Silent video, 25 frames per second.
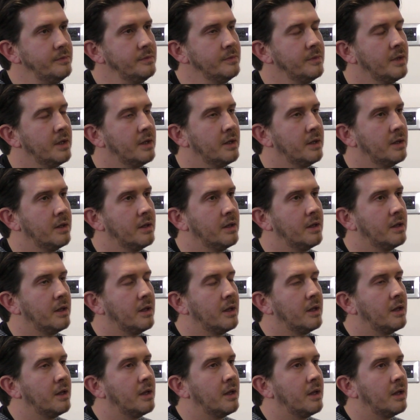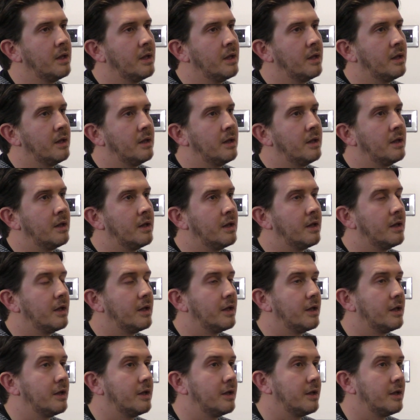No one is speaking in this clip.